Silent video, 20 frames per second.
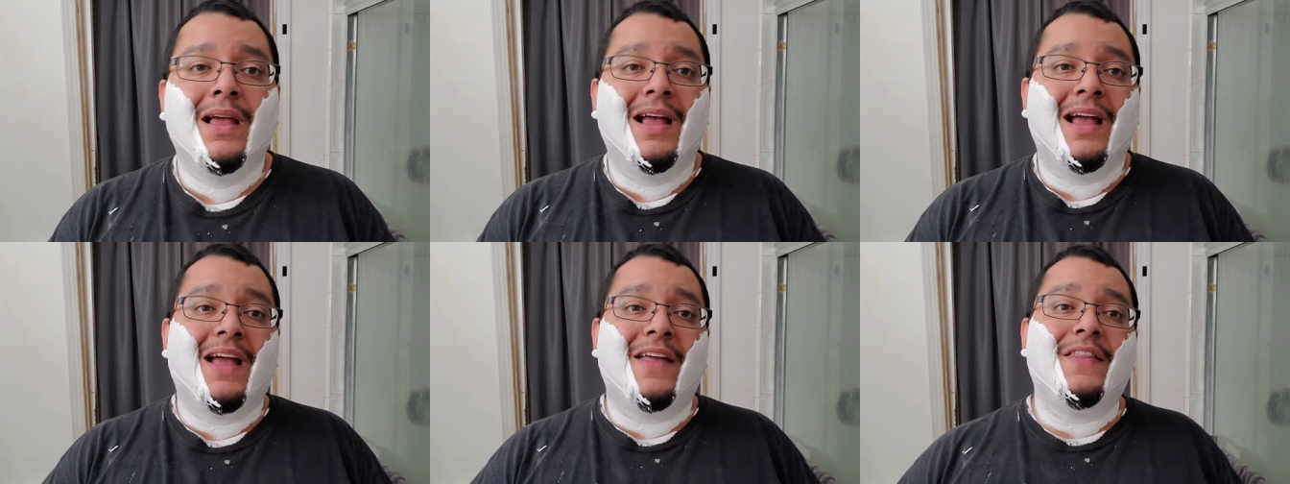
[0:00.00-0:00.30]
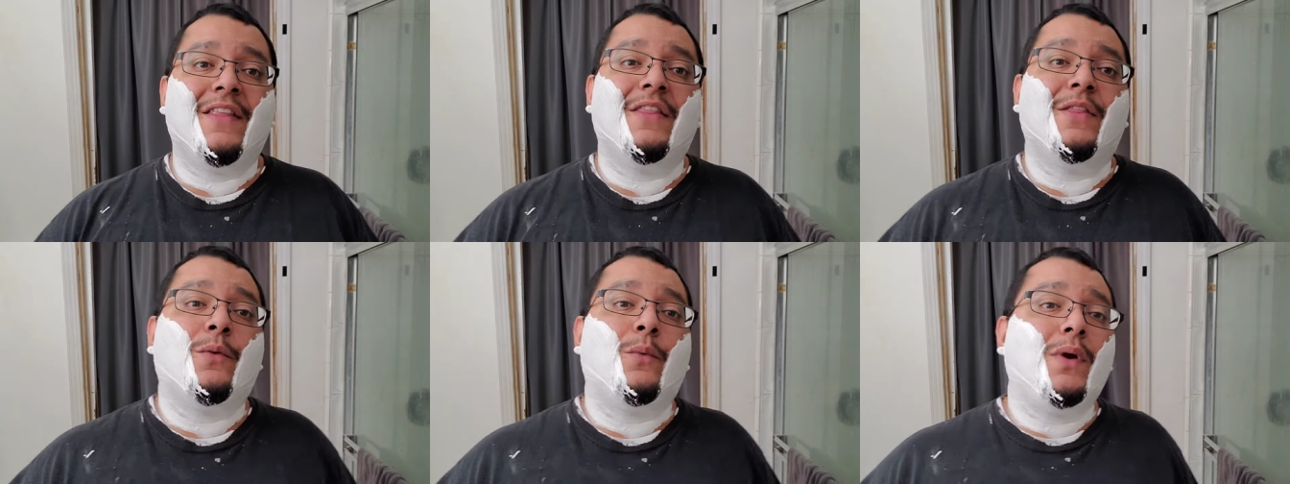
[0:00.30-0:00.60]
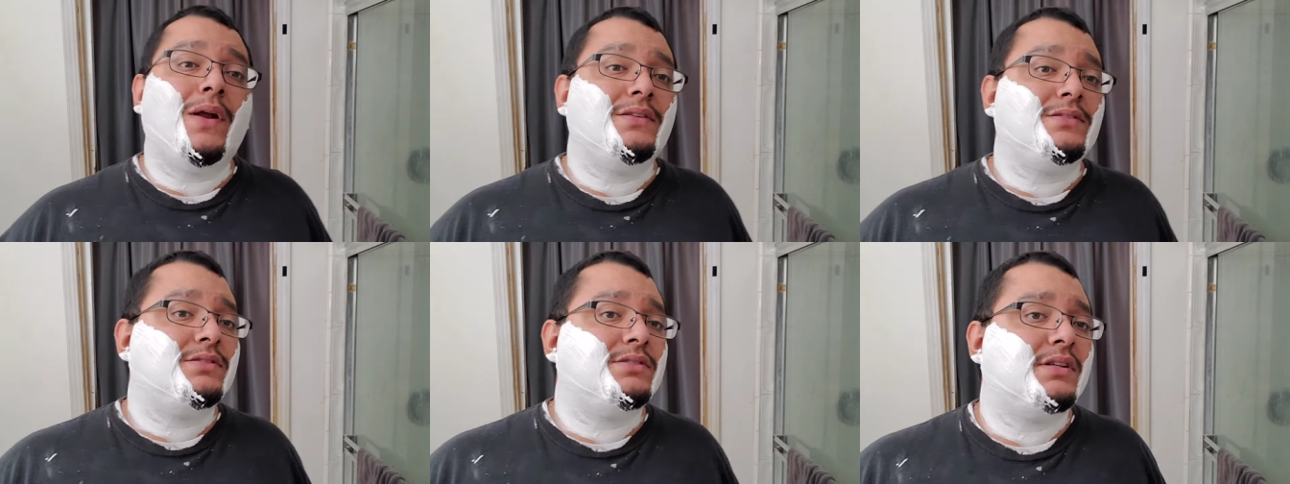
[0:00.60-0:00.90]
and then the
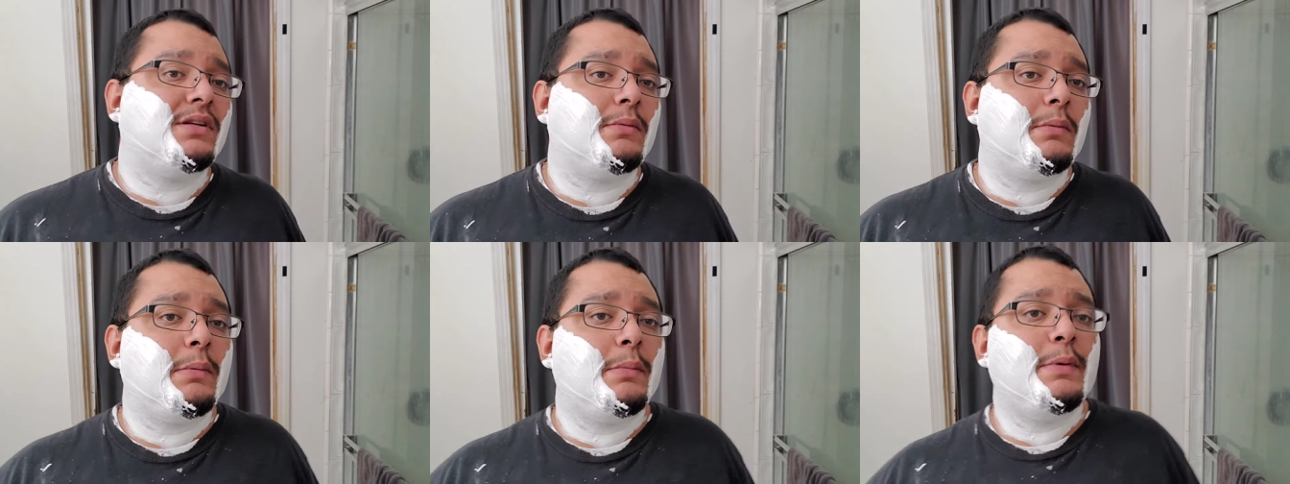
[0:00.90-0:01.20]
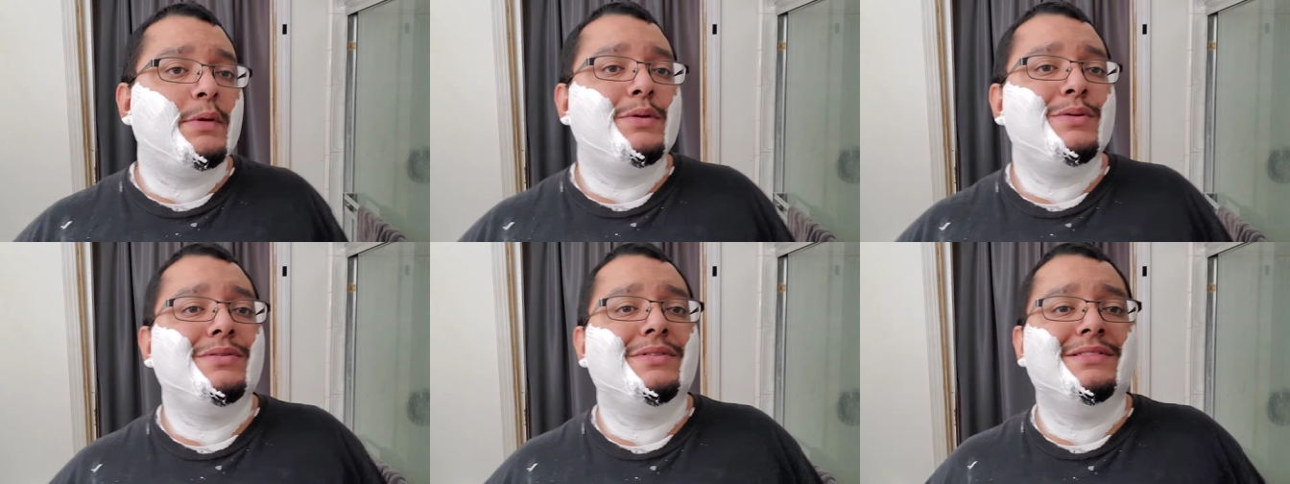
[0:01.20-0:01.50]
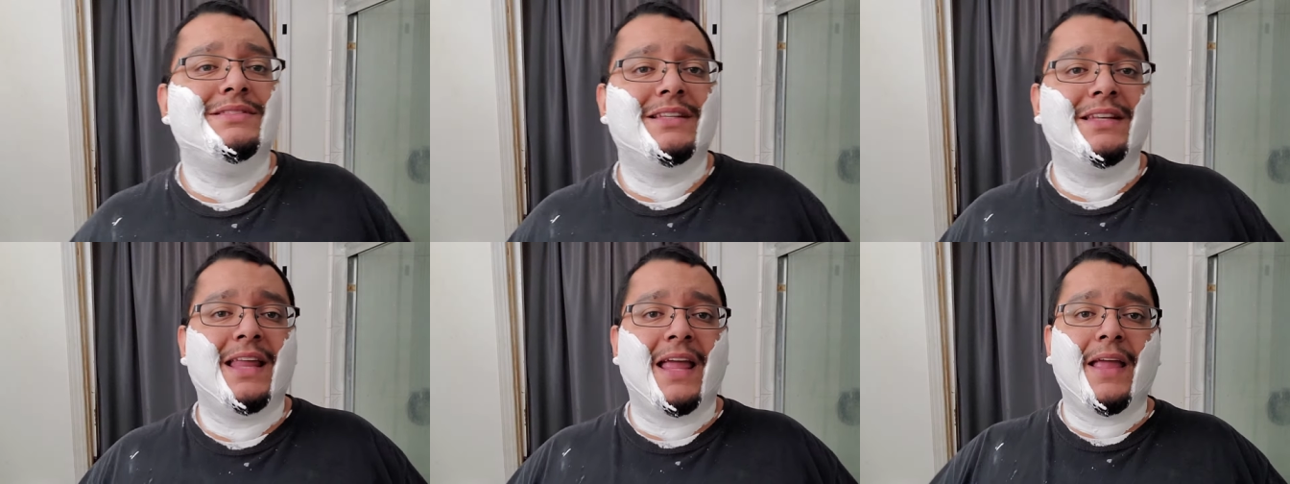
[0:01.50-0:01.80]
razors I'm going to be using
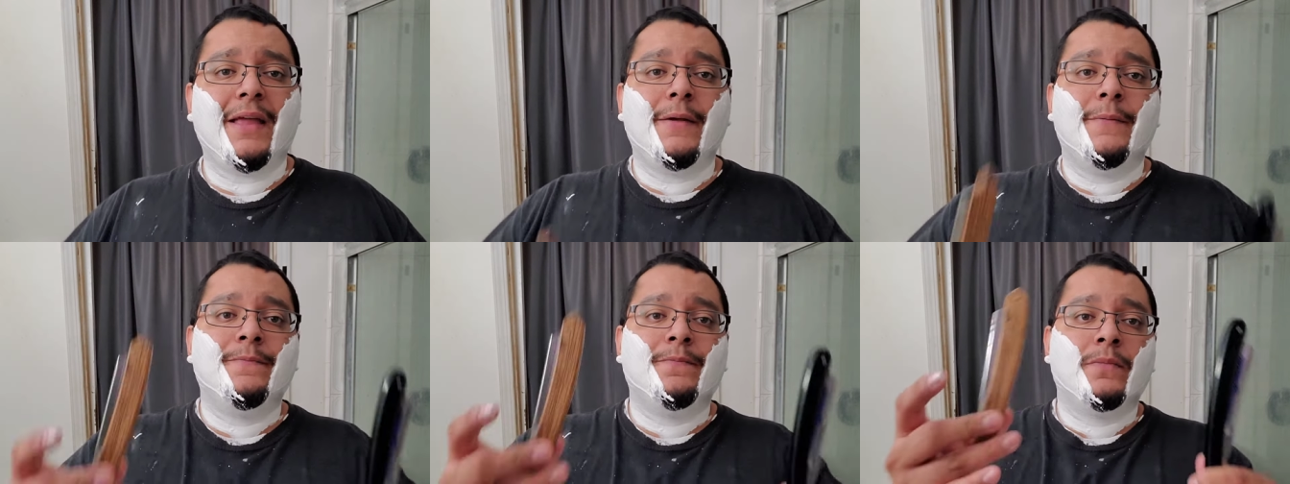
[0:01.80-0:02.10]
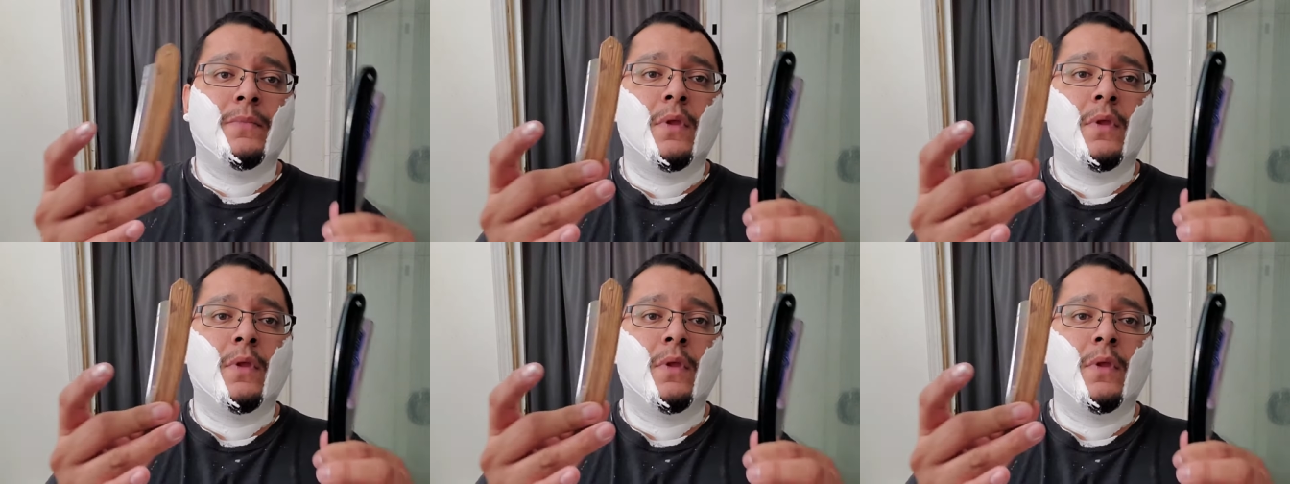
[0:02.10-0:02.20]
today